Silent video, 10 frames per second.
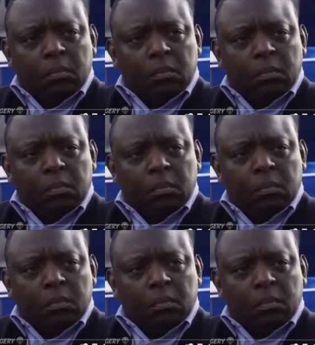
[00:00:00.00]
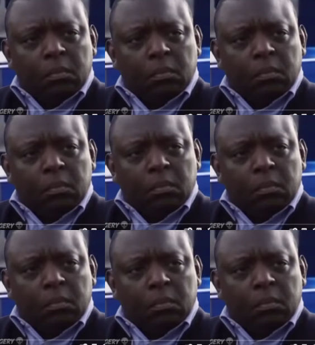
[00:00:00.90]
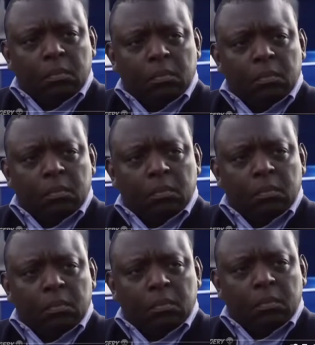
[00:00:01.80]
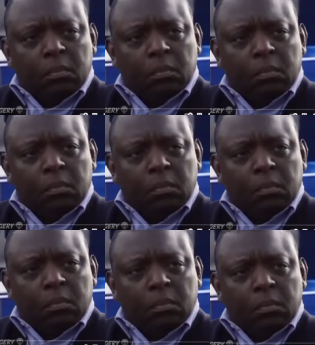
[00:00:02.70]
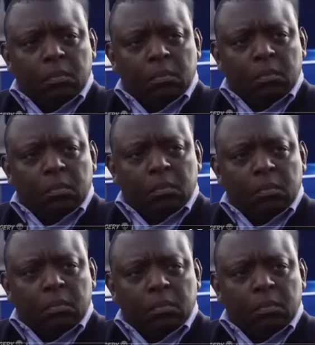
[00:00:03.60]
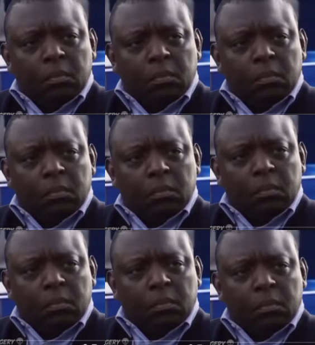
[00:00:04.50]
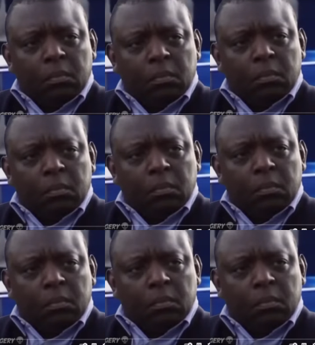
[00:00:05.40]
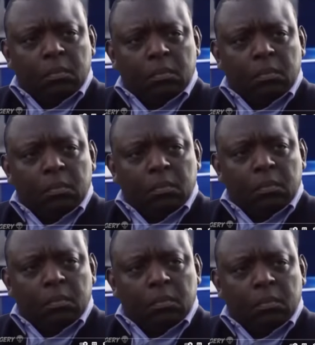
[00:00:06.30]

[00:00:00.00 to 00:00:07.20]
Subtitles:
The person shown says nothing.